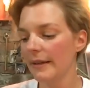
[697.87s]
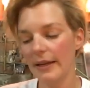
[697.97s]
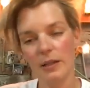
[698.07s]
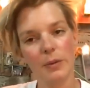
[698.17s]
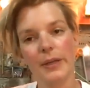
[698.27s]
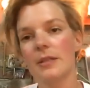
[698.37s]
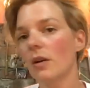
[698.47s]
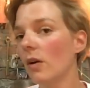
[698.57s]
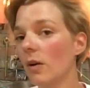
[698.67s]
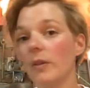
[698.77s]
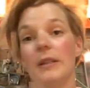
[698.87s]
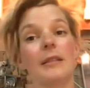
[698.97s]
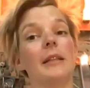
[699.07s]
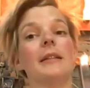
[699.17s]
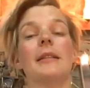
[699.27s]
Anyways, all these
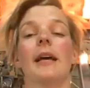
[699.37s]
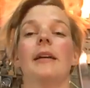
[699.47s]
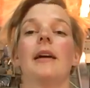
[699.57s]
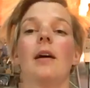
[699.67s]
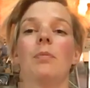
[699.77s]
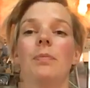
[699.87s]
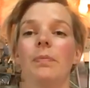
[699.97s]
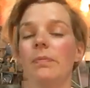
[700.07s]
things adding up,